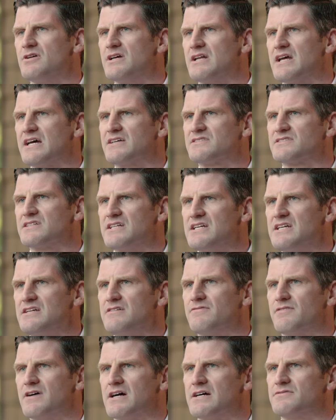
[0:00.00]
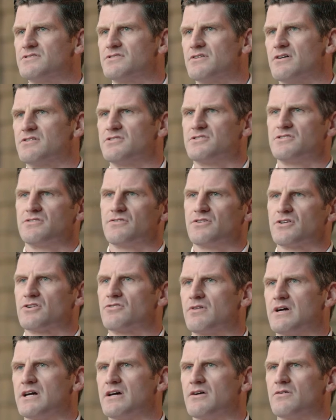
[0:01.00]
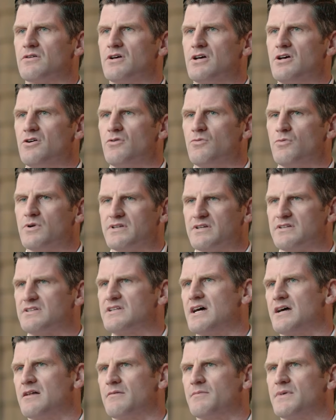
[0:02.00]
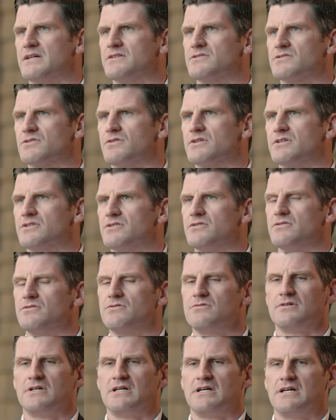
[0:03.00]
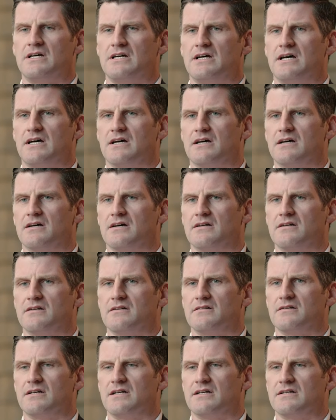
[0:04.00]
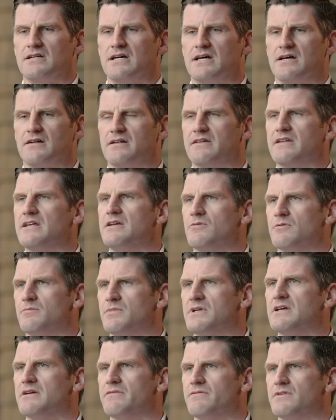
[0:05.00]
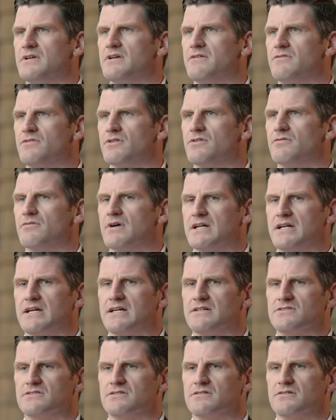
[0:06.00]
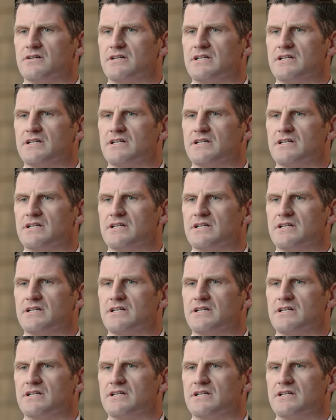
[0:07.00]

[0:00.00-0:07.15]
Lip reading: could ask an E5 sergeant on the ground what the Taliban's going to do, and he would give you the right answer.